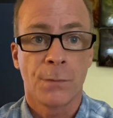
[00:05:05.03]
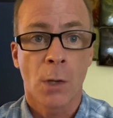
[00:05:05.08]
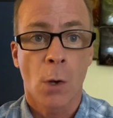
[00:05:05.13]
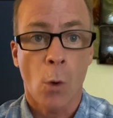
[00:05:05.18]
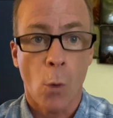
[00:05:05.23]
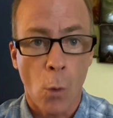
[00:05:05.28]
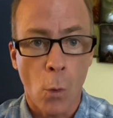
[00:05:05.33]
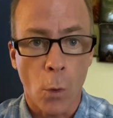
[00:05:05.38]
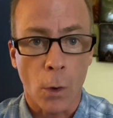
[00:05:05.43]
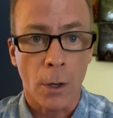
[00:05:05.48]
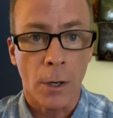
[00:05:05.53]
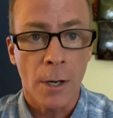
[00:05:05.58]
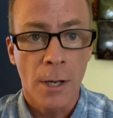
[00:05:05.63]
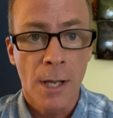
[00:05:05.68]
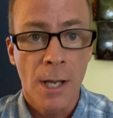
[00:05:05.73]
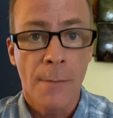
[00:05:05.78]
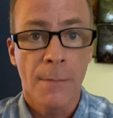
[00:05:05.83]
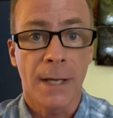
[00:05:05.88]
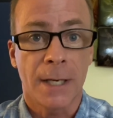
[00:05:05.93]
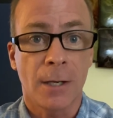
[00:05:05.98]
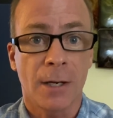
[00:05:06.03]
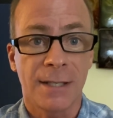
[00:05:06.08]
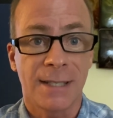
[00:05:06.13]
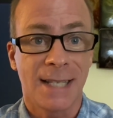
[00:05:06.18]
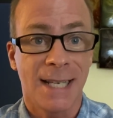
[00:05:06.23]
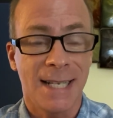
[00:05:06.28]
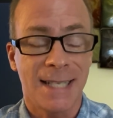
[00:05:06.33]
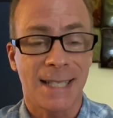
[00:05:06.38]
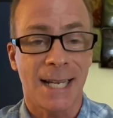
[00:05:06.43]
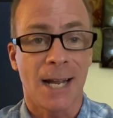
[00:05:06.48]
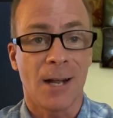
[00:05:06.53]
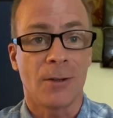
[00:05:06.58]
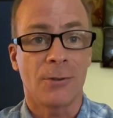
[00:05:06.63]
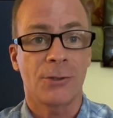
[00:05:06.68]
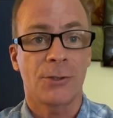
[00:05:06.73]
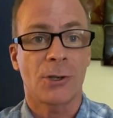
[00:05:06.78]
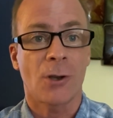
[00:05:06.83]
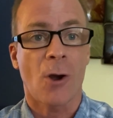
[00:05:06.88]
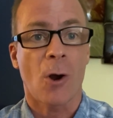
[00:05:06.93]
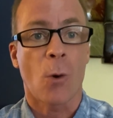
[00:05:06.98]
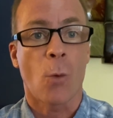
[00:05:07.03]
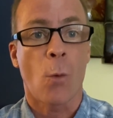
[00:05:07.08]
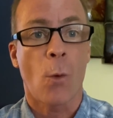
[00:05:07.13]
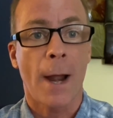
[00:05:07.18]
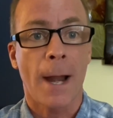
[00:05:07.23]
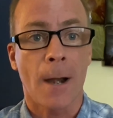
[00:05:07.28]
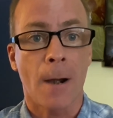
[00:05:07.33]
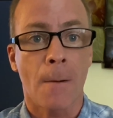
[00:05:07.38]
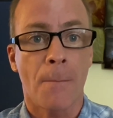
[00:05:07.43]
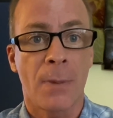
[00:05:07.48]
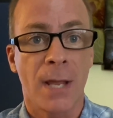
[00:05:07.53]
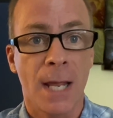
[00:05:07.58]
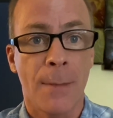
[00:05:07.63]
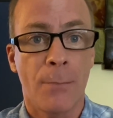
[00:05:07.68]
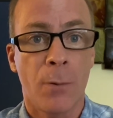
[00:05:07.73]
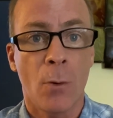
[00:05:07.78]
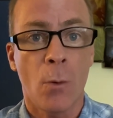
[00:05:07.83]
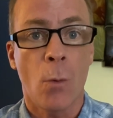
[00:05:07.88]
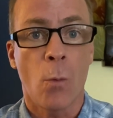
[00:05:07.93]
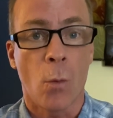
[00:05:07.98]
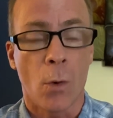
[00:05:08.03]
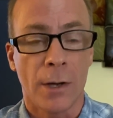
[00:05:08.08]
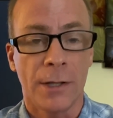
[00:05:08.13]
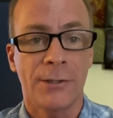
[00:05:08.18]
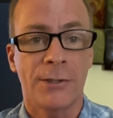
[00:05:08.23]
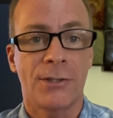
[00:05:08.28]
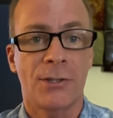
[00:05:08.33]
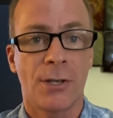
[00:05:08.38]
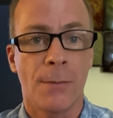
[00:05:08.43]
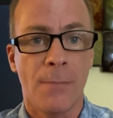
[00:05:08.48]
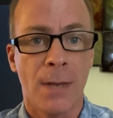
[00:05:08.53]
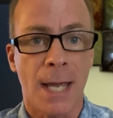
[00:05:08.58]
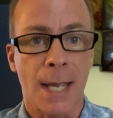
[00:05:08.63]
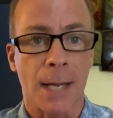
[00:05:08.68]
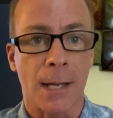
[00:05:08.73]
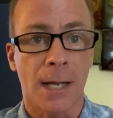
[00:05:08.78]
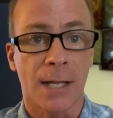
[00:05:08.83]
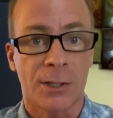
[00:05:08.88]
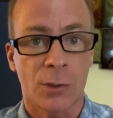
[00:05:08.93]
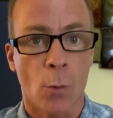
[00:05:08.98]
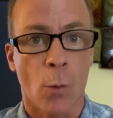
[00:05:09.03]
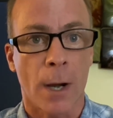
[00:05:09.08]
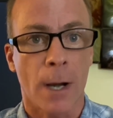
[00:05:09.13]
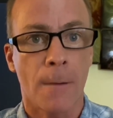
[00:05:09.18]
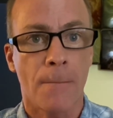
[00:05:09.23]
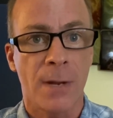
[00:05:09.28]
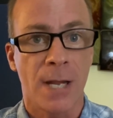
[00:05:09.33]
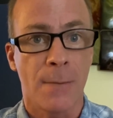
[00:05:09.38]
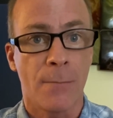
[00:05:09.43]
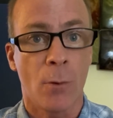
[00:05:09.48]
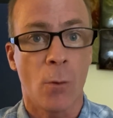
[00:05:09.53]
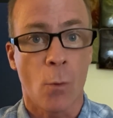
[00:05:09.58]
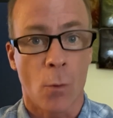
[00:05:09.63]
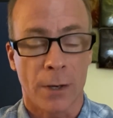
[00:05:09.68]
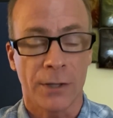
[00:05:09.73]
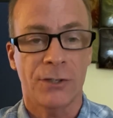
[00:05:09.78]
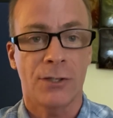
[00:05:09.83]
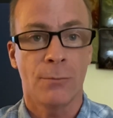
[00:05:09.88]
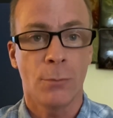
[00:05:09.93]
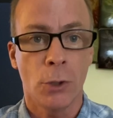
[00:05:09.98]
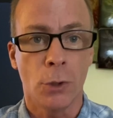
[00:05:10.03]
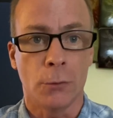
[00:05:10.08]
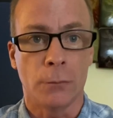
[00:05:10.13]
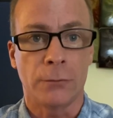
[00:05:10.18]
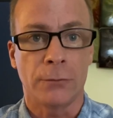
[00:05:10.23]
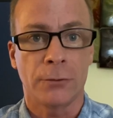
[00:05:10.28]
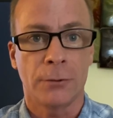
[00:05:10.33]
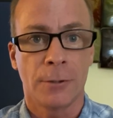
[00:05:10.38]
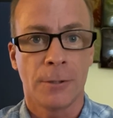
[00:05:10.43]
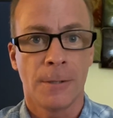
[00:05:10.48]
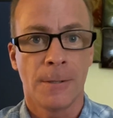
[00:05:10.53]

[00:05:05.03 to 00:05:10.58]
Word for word: or because these towns are where people want to be. It's where people want to move.